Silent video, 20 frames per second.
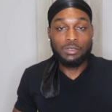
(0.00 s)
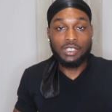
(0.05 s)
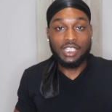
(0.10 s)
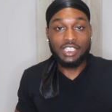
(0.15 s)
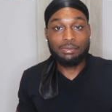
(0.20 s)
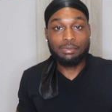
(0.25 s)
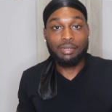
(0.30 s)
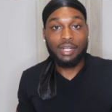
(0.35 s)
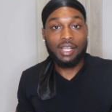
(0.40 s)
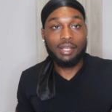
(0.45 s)

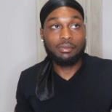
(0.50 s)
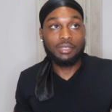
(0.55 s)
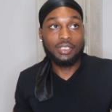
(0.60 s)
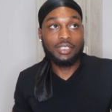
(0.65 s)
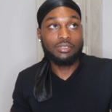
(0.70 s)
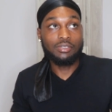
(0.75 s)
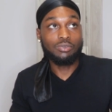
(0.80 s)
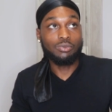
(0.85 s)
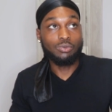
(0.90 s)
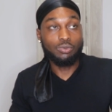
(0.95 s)
That's
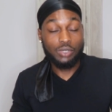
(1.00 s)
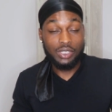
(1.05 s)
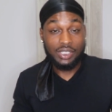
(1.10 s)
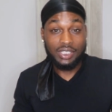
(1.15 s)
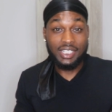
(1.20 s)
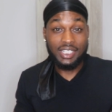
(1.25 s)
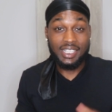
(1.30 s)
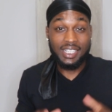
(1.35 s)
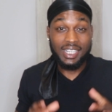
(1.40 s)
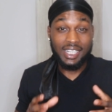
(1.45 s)
probably
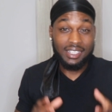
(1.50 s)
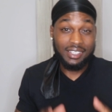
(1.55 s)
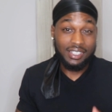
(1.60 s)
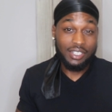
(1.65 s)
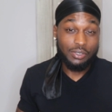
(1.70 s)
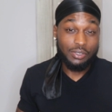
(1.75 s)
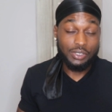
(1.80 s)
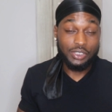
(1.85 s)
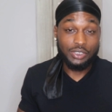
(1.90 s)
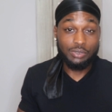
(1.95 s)
one thing I
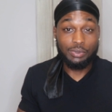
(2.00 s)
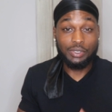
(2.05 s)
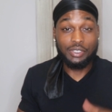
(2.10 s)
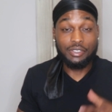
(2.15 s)
noticed,